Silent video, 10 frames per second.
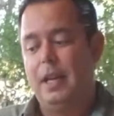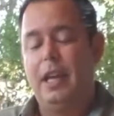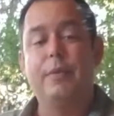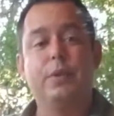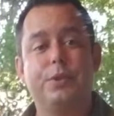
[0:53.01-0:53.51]

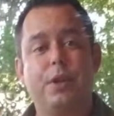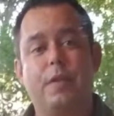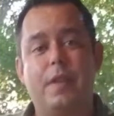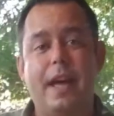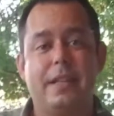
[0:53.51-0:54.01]
and we'll
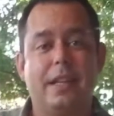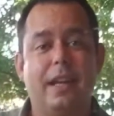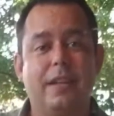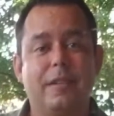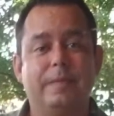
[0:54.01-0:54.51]
serve that
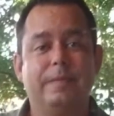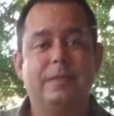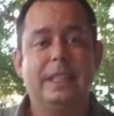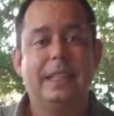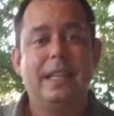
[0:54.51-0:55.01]
together.
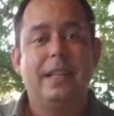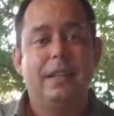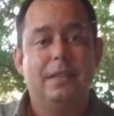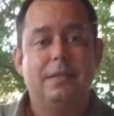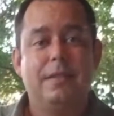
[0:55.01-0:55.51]

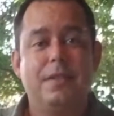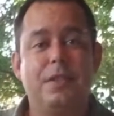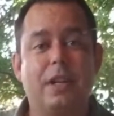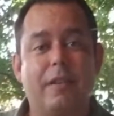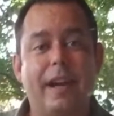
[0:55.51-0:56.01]

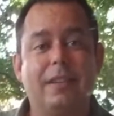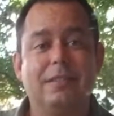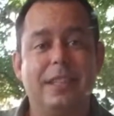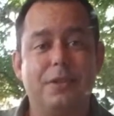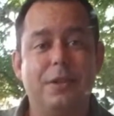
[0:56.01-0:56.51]
Stick around,
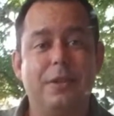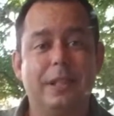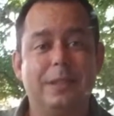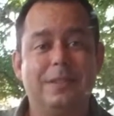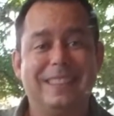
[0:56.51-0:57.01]
let's do this.